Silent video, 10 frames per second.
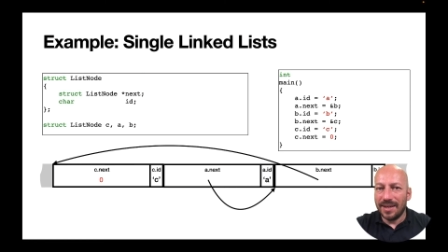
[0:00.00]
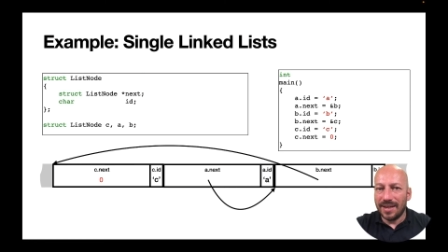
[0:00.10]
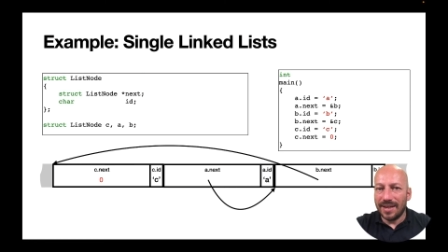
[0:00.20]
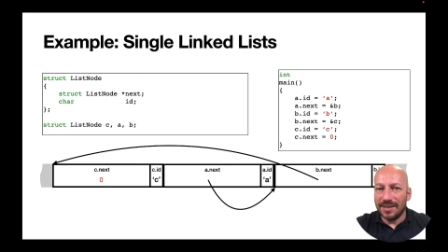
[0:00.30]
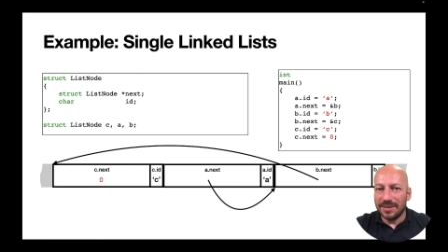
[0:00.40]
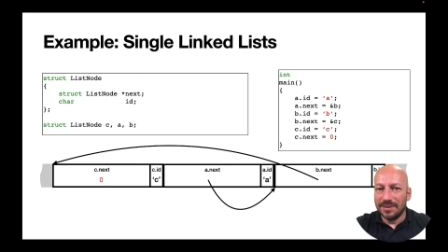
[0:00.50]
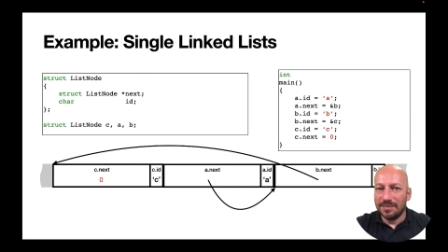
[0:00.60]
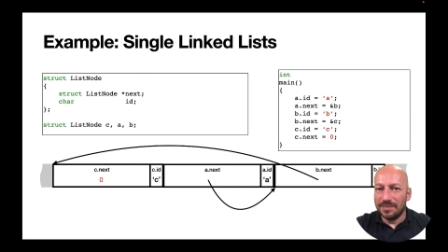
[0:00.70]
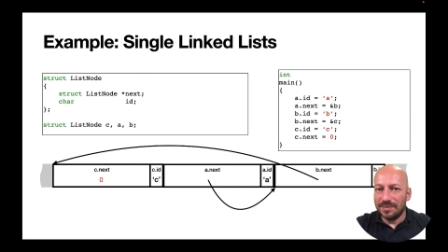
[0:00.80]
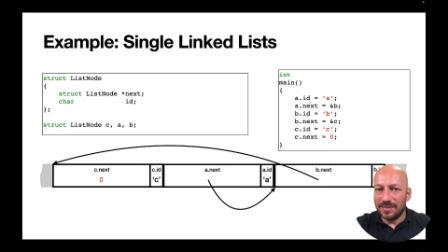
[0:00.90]
and
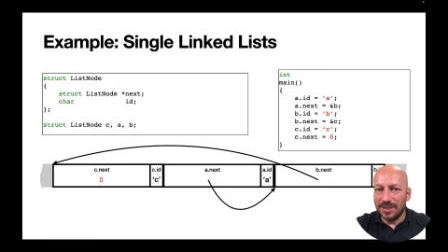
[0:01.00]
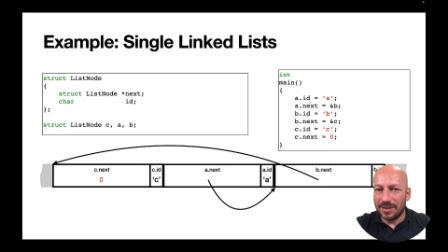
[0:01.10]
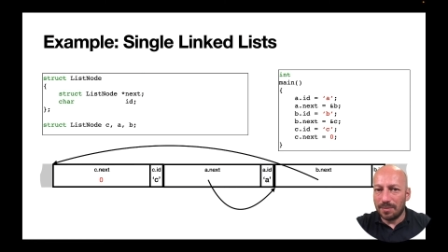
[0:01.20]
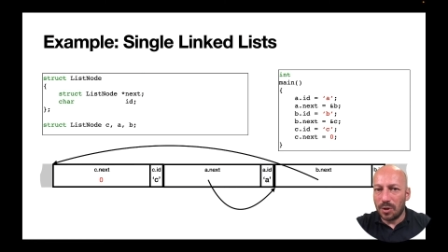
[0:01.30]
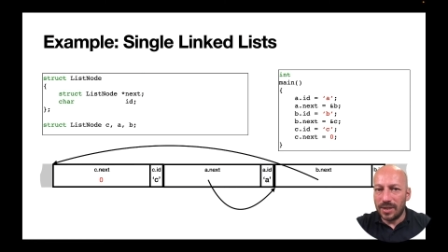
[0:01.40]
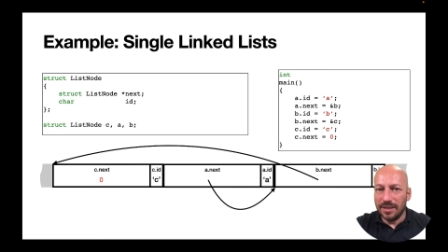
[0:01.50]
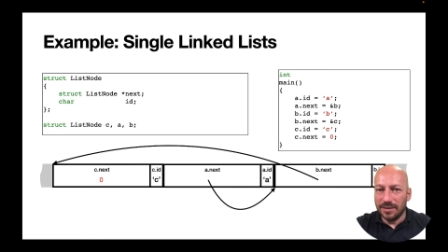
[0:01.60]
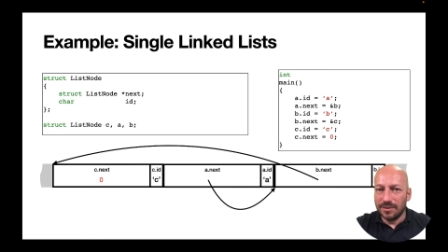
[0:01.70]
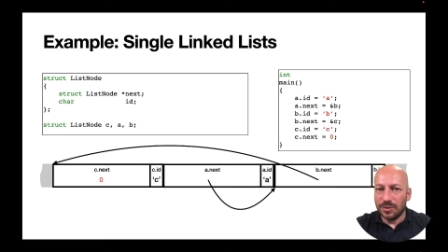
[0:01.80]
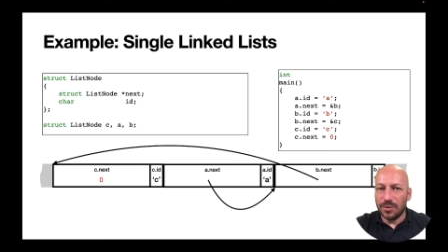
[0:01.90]
it's somehow
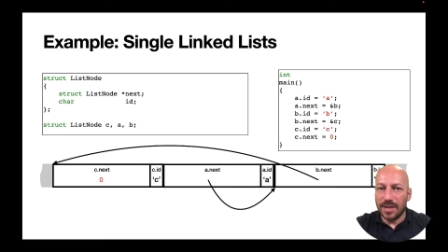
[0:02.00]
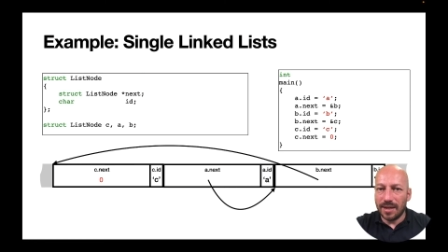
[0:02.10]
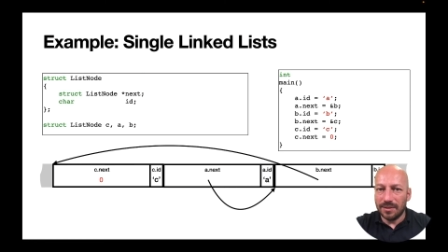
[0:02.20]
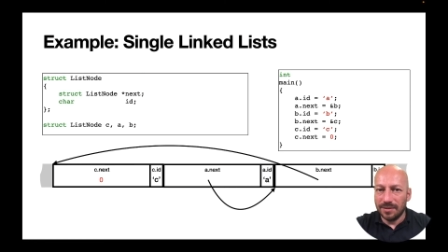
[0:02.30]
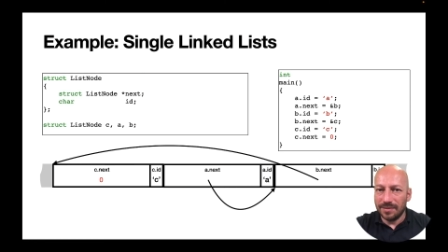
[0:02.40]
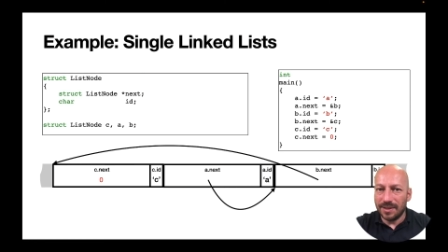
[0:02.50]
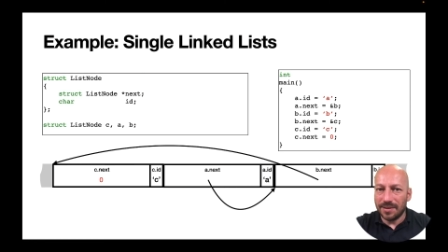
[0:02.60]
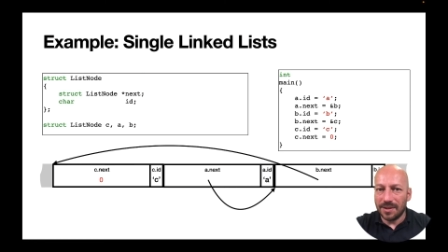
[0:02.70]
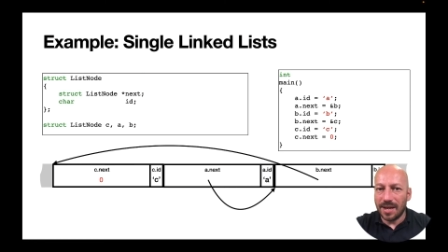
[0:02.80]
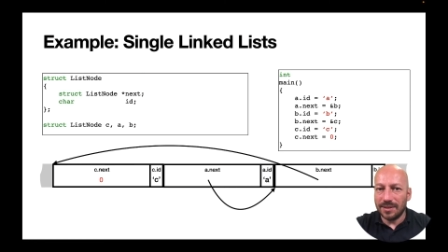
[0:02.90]
linked to the end, and
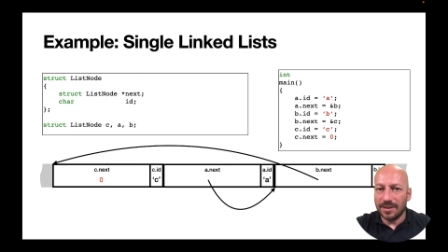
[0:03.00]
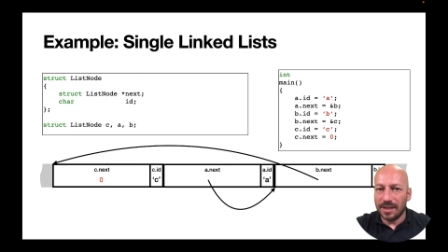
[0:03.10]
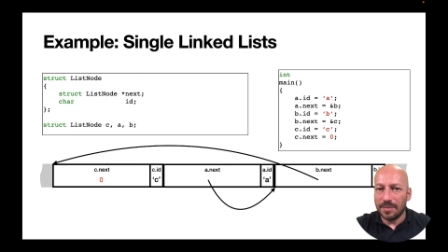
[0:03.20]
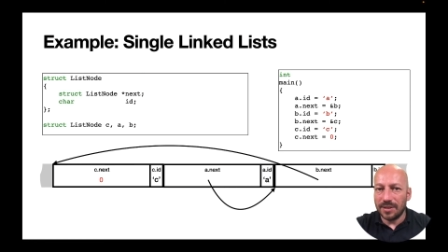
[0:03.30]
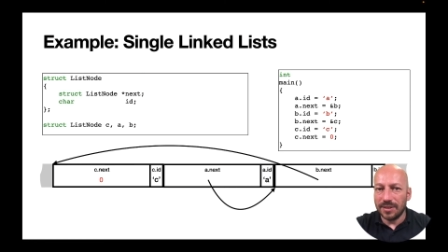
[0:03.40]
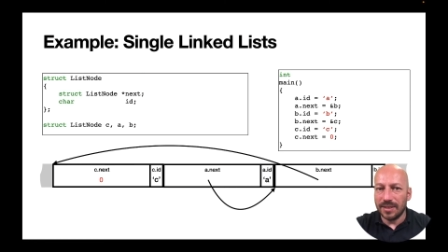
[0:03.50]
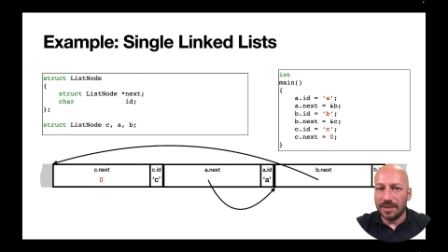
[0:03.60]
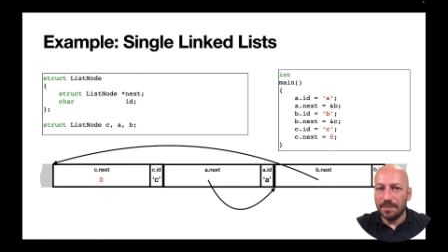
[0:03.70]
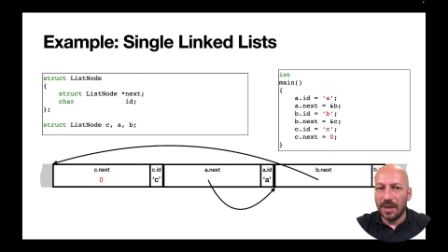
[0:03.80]
the last element is C.